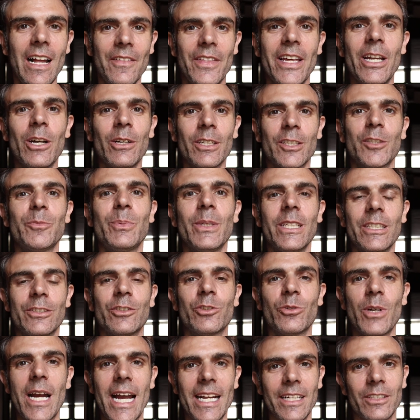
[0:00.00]
they don't experience
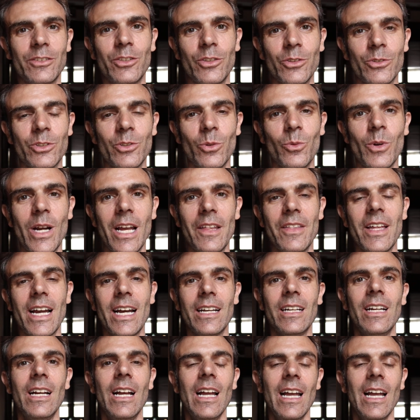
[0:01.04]
gratitude the way that